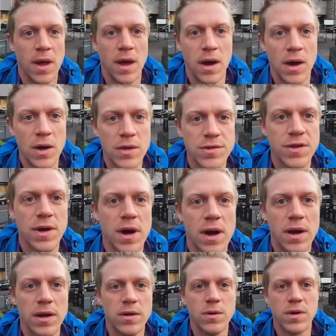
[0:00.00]
And also I got
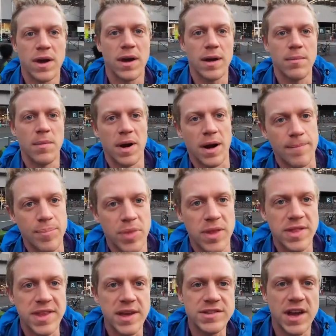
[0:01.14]
a new camera,
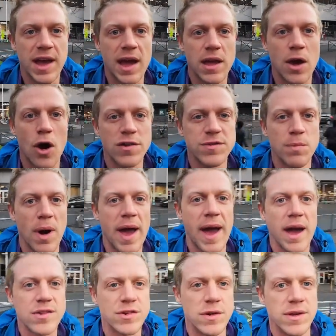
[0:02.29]
D J I Osmo
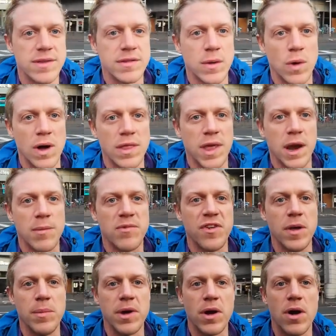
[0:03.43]
Action. It's the one that I'm
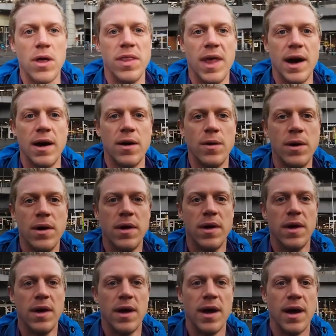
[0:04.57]
filming on now.
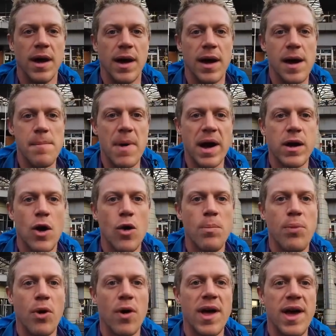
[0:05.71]
Uh, my
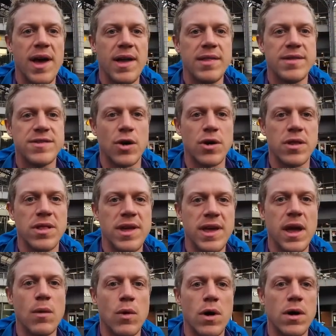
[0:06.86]
GoPro eight started
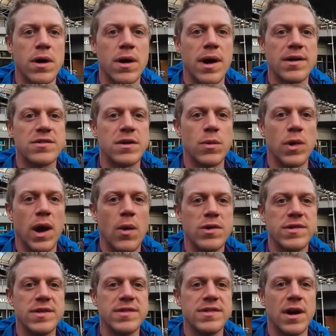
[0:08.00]
leaking water actually when I
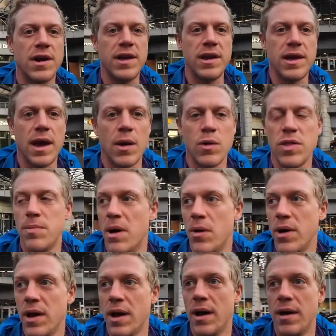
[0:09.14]
was in Sardinia with
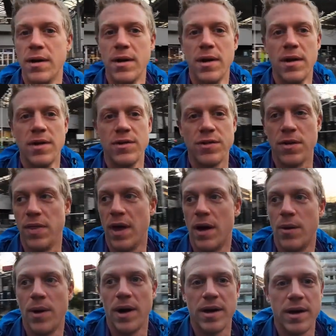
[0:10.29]
Maria. So
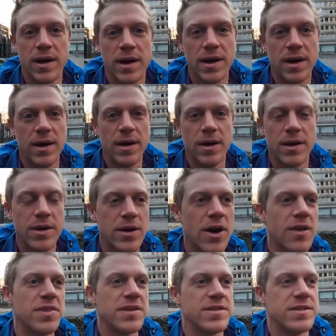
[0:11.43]
now I uh,
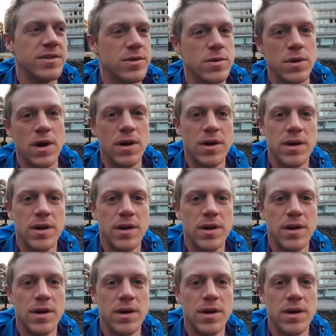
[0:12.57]
got this new